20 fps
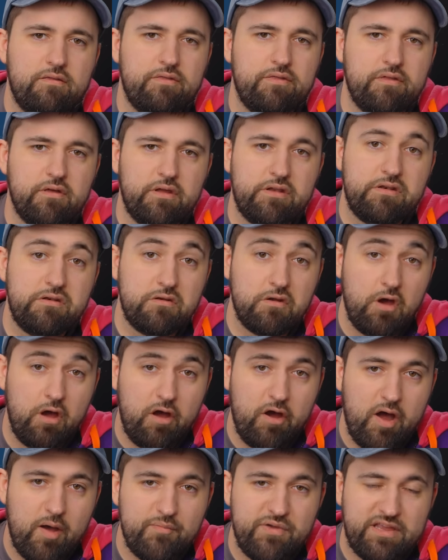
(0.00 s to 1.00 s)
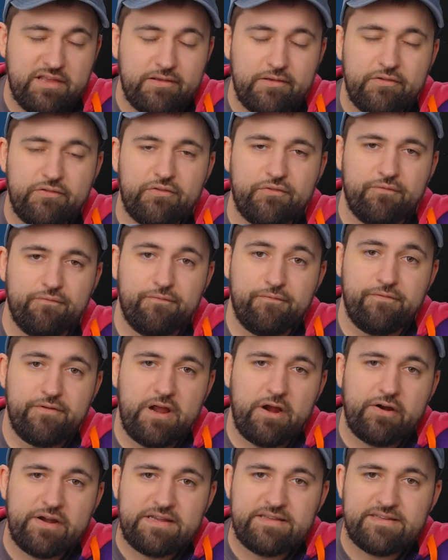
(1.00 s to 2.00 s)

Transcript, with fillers: The knob is very